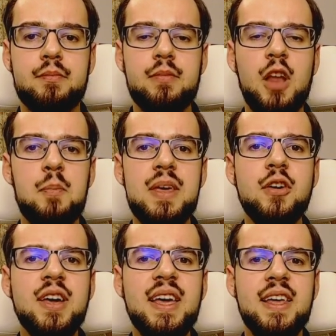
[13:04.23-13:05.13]

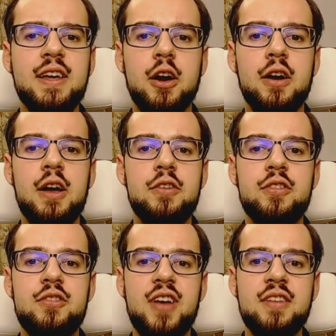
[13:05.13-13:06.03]
Miyuki here
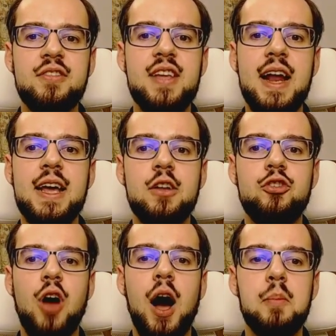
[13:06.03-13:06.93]
suggests getting a
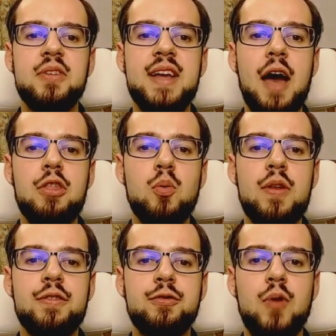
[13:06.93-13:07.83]
job together with
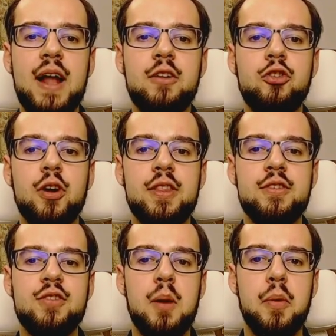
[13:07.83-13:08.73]
a friend during the
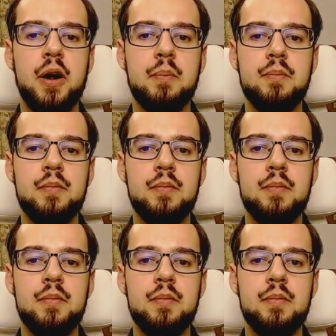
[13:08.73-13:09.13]
summer.